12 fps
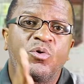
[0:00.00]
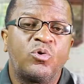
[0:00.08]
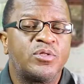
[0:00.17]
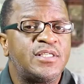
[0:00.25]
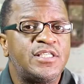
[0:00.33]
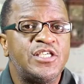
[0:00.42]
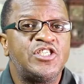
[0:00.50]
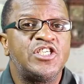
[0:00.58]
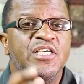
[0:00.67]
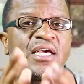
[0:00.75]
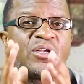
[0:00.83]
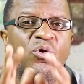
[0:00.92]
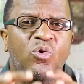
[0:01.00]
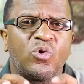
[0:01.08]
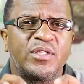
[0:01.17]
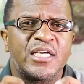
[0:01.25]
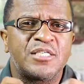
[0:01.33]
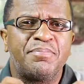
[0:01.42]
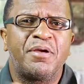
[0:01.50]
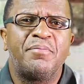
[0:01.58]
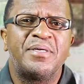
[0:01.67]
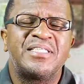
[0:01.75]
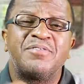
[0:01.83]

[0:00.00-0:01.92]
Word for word: all the teaching and all the experiments.